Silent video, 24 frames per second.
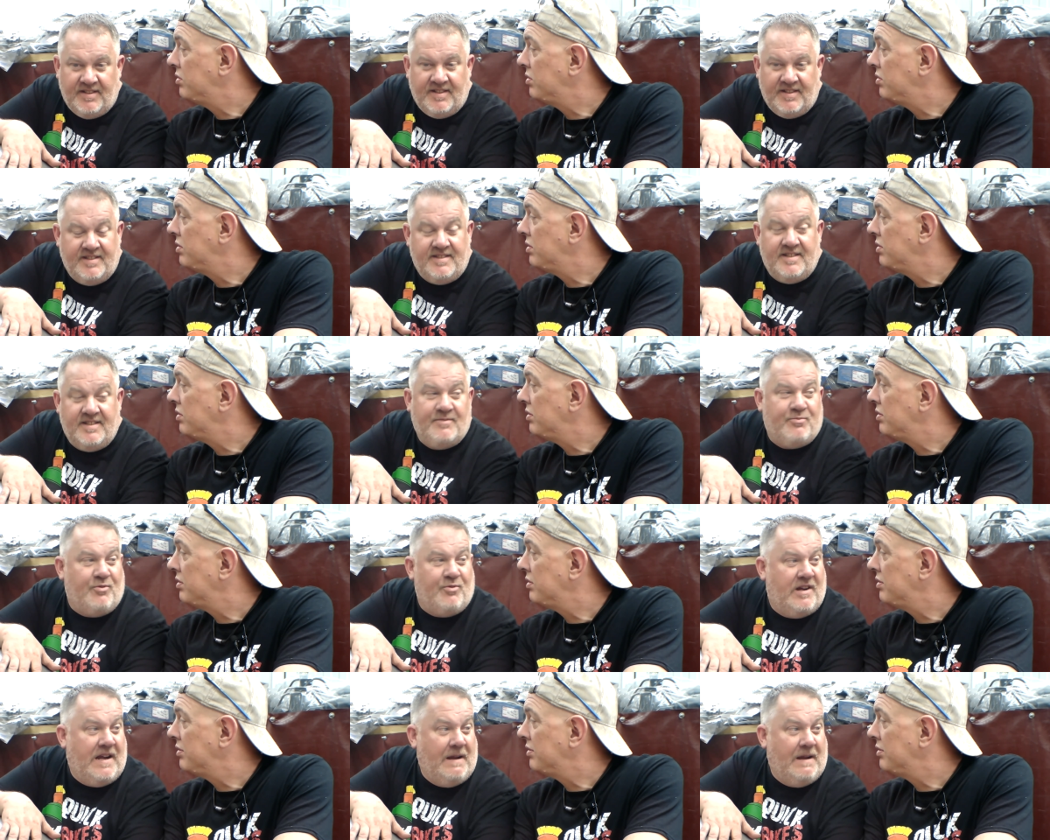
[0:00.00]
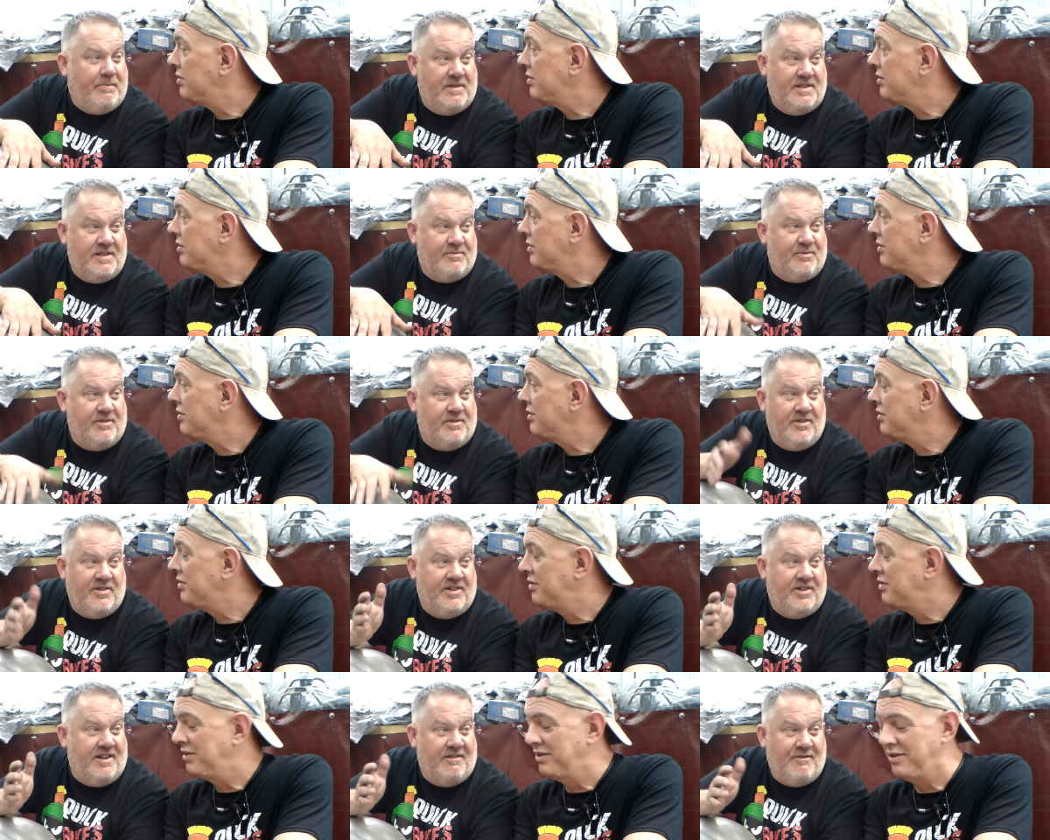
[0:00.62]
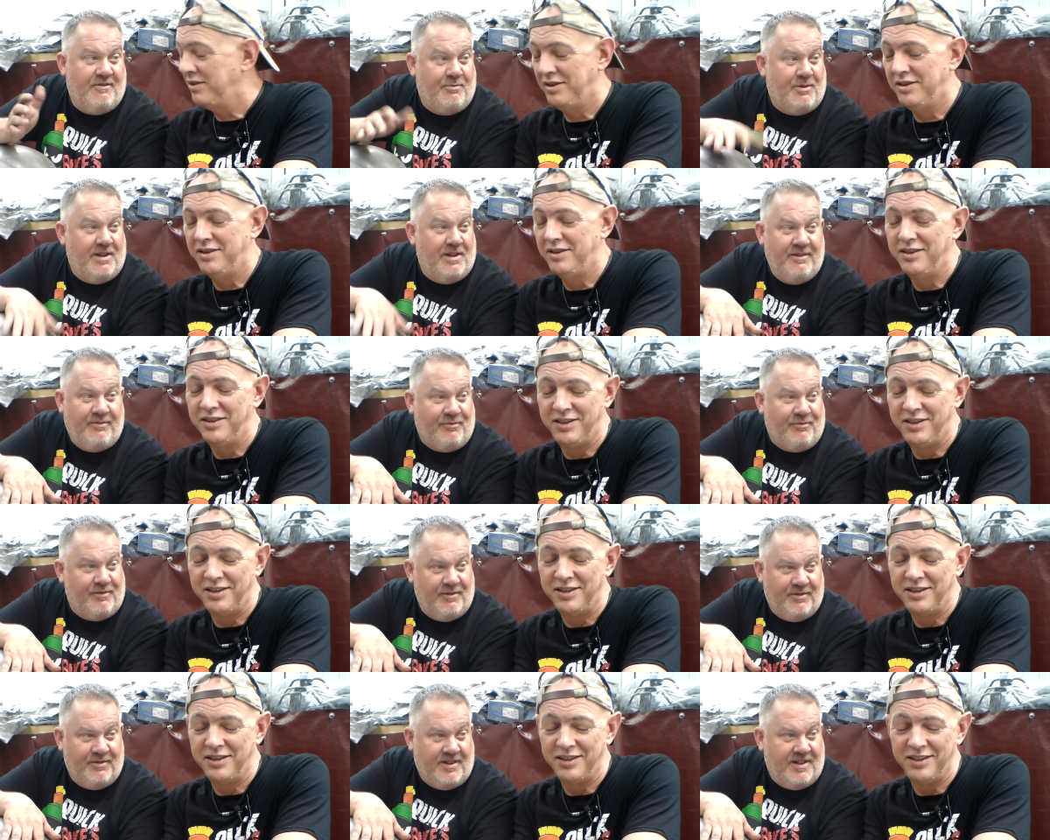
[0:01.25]
Speaker 1: This is what happens when I go away
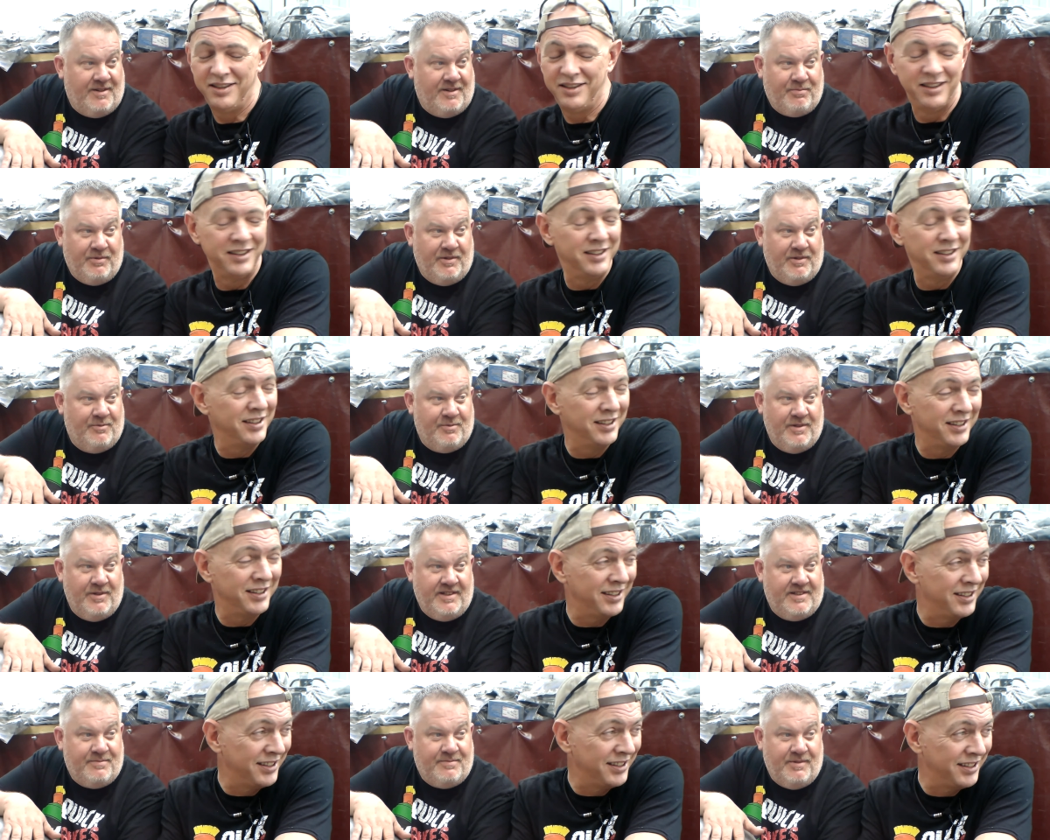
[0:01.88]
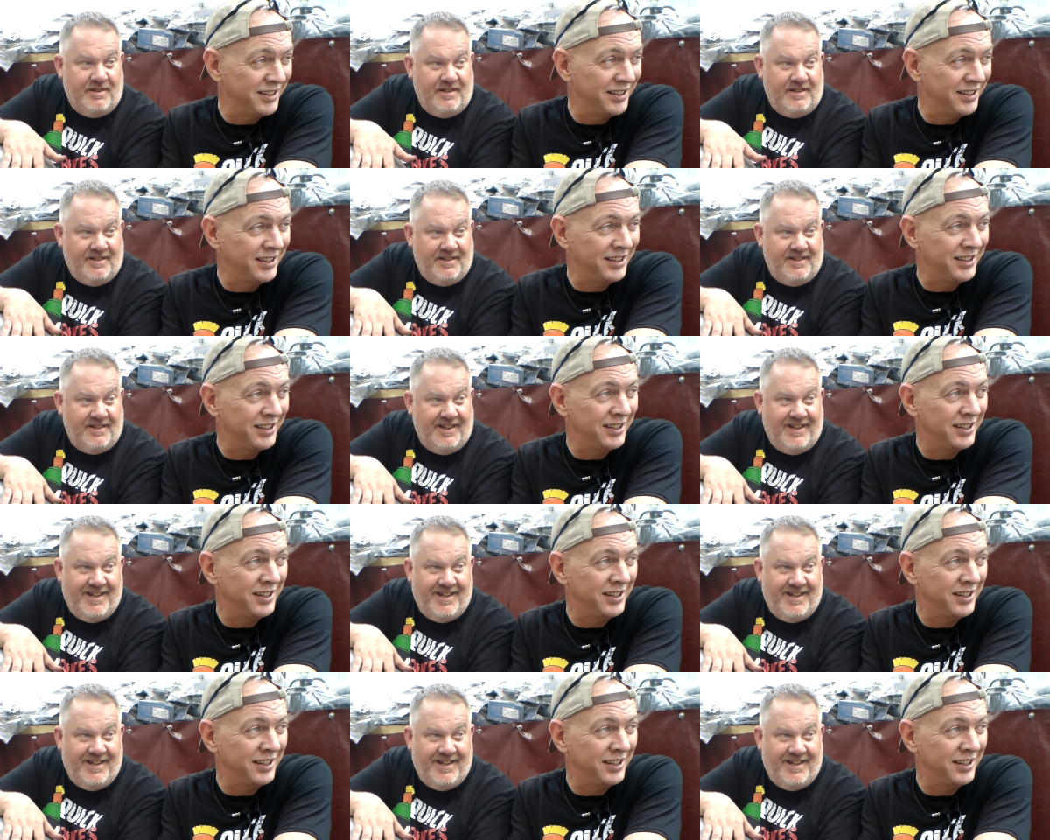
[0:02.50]
for a couple of weeks, mate.